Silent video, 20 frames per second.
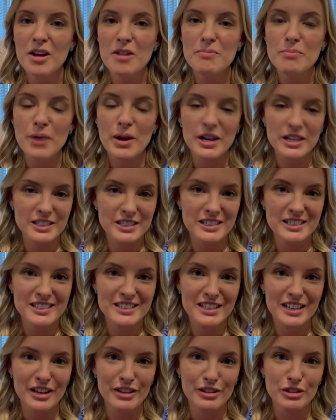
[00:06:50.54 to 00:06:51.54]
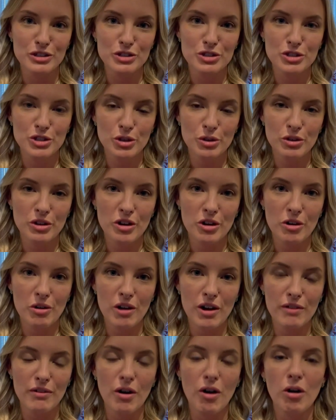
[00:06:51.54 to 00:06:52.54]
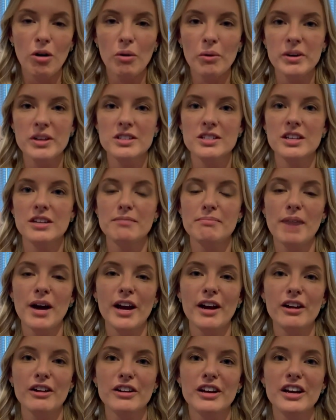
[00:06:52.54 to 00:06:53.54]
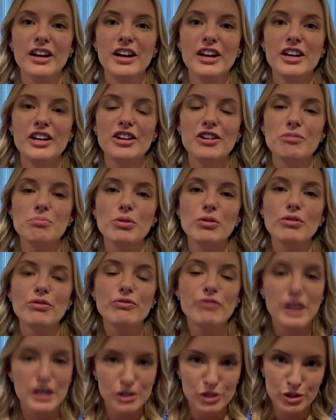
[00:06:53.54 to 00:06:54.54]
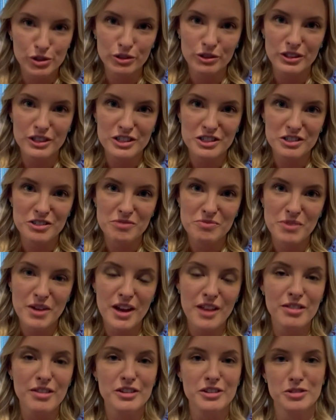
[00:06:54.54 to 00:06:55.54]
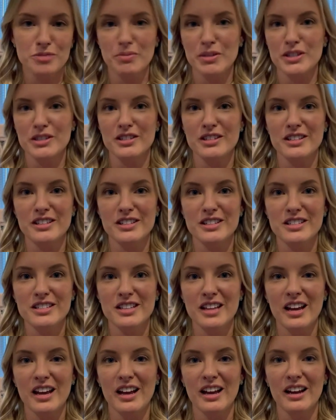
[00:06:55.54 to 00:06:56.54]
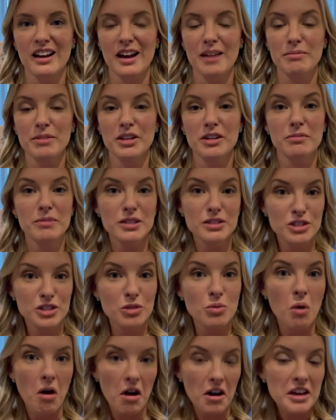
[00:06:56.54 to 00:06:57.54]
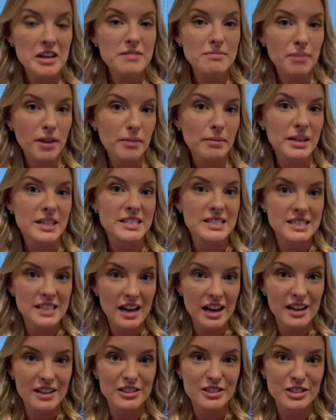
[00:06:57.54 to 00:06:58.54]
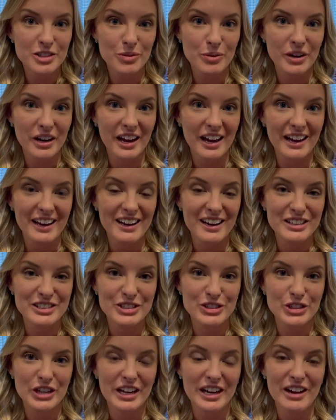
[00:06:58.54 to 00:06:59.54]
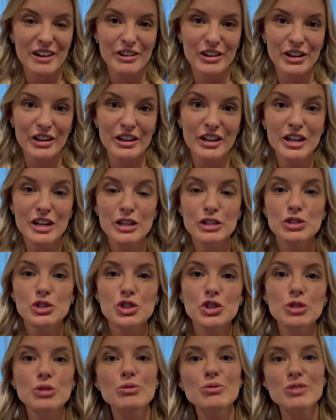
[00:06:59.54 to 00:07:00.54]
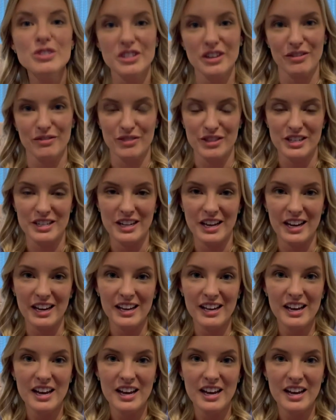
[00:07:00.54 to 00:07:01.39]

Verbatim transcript: presence in the studio. I've always admired your professionalism in this business, and I'm gonna miss you walking by my desk when I got to check out your shoes of the day.